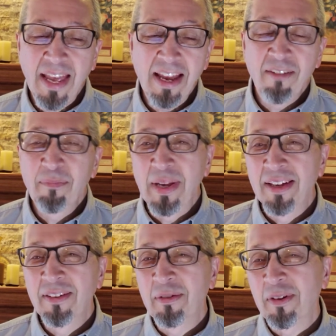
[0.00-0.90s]
they have
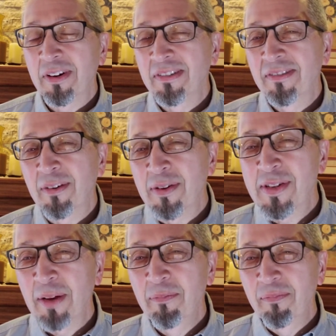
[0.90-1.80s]
been, or
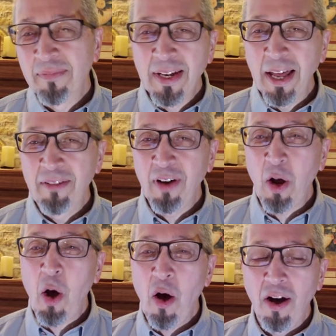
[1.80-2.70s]
some kind of a
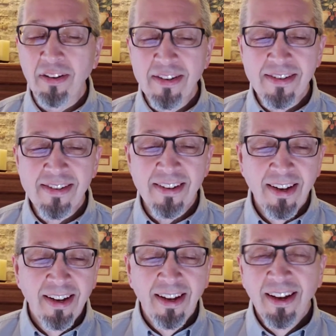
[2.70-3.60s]
cause
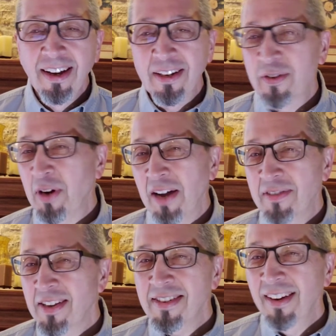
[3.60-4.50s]
drives
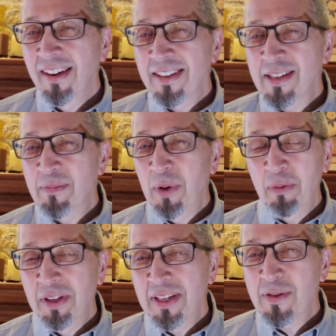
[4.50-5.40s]
us nuts. But
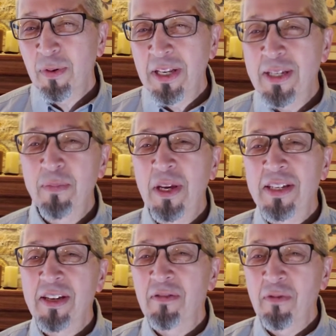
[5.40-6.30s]
what this really
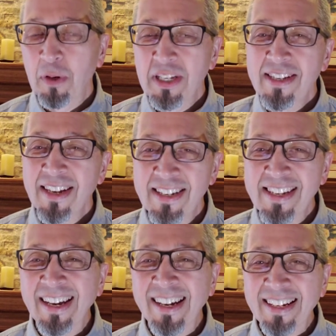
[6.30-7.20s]
speaks of when it says
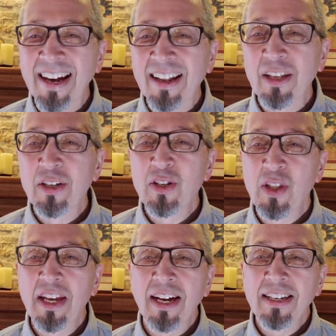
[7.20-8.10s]
acknowledge,
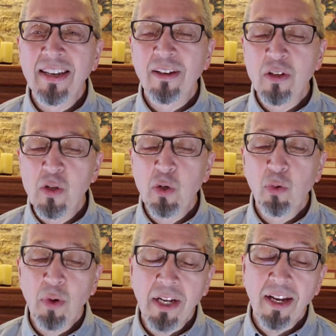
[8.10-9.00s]
the idea is to
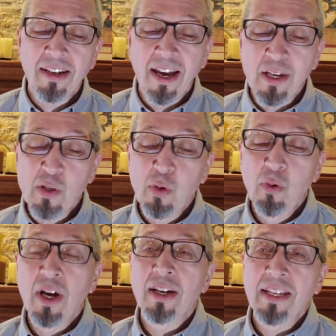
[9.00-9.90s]
recognize who
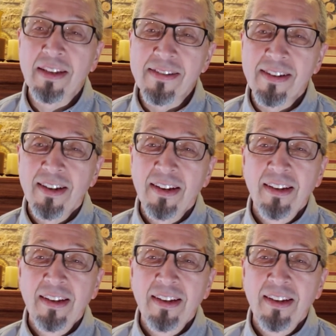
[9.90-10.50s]
God is